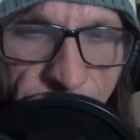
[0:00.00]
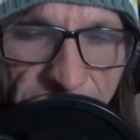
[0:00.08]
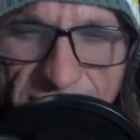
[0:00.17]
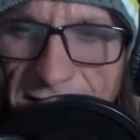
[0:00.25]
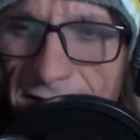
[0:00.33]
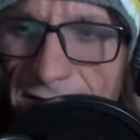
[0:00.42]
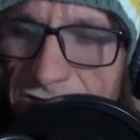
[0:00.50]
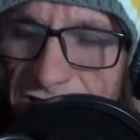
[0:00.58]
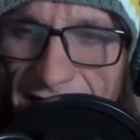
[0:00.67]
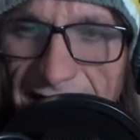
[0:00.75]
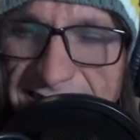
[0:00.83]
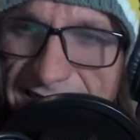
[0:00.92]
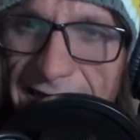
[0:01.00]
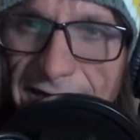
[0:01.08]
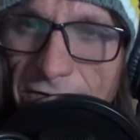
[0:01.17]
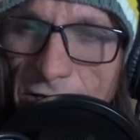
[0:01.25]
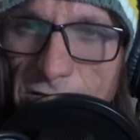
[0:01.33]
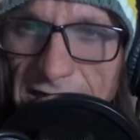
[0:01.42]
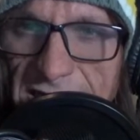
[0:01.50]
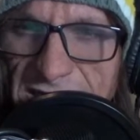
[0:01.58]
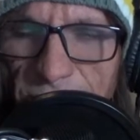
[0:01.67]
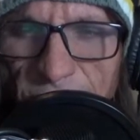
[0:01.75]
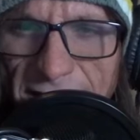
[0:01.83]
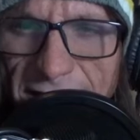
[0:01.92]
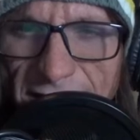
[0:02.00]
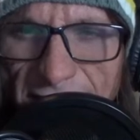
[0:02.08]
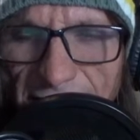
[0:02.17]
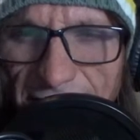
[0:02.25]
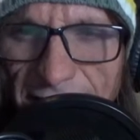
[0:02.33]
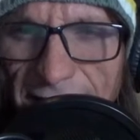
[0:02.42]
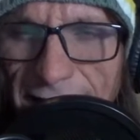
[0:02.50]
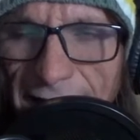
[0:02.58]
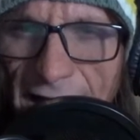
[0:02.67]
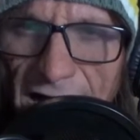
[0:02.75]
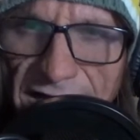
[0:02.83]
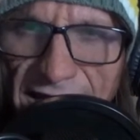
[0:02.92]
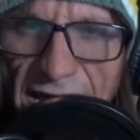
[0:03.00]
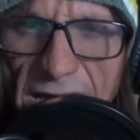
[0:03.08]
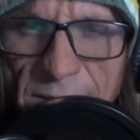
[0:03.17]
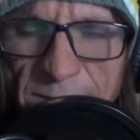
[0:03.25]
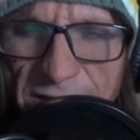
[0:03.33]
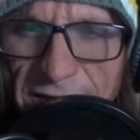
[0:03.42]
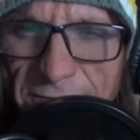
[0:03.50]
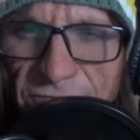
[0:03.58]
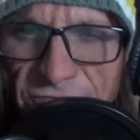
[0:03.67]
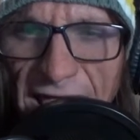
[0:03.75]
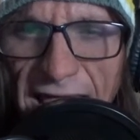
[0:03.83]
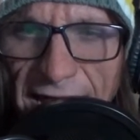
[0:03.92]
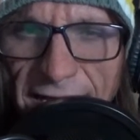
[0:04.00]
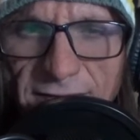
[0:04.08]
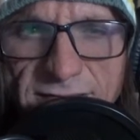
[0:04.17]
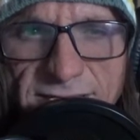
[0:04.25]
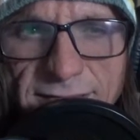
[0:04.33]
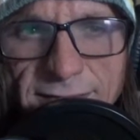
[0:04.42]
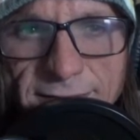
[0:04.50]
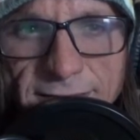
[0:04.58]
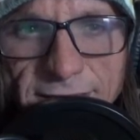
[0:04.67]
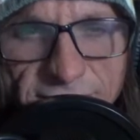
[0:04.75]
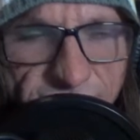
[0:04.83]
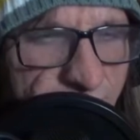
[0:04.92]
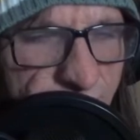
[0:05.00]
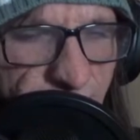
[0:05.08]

But she has kind of a crazy wig and a cape and fangs. She doesn't